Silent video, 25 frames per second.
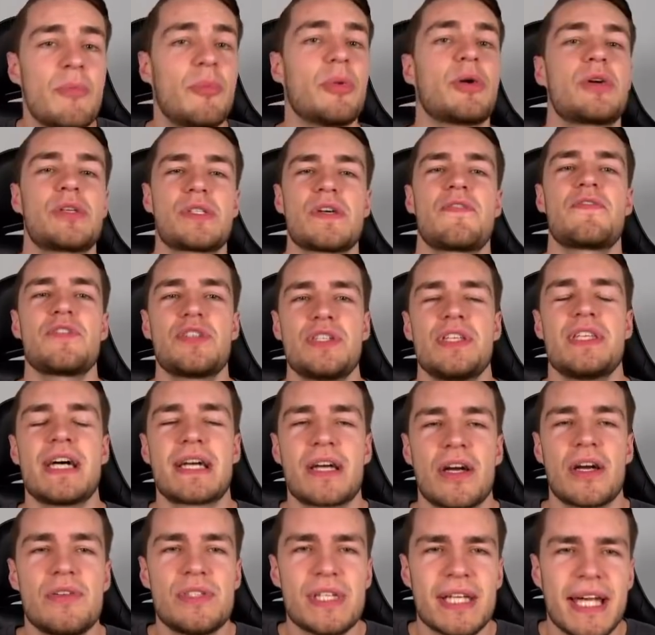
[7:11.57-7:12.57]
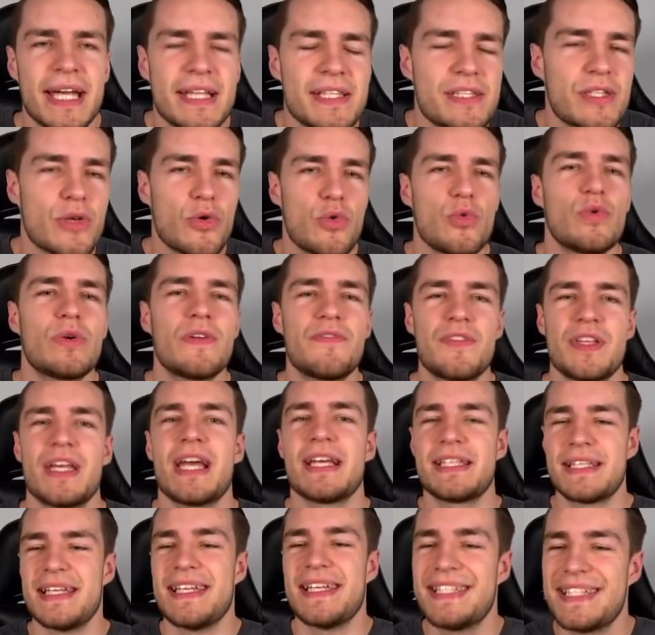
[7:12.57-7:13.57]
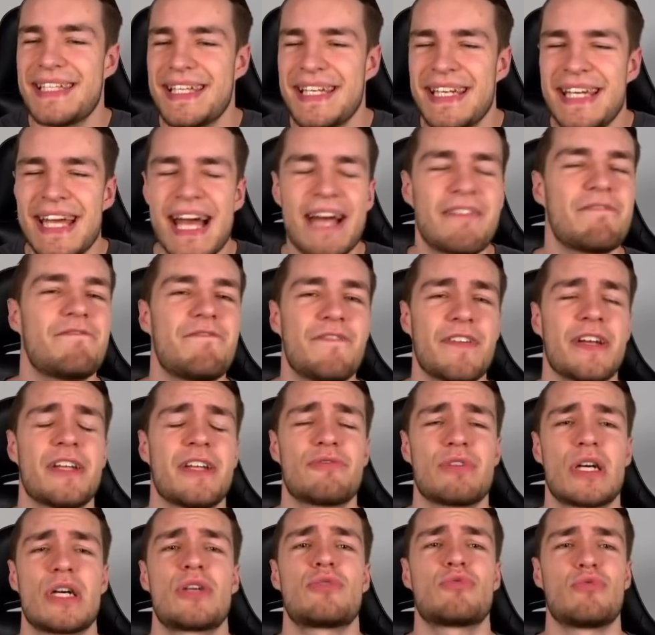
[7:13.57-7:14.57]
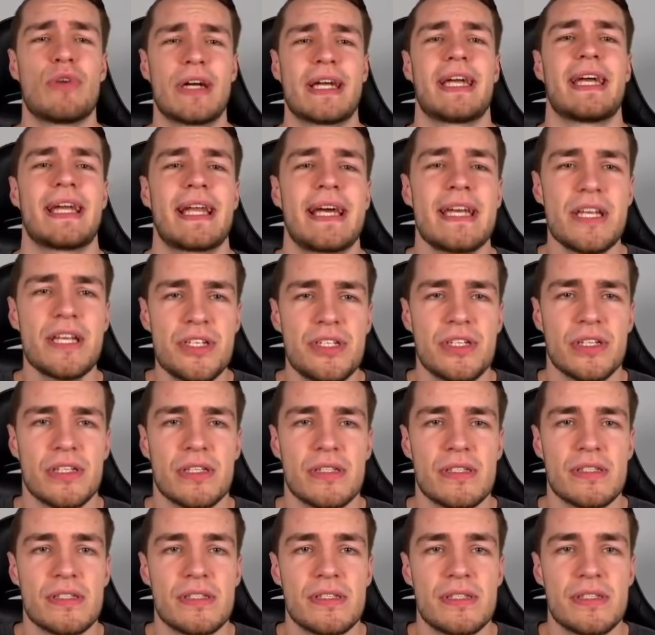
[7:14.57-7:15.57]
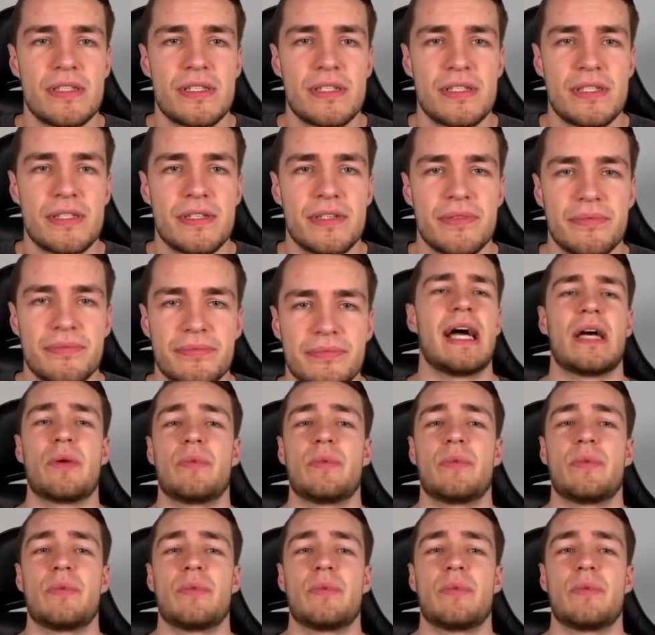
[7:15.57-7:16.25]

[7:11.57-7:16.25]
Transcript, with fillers: because obviously that goes against all of the SEC and FINRA regulations.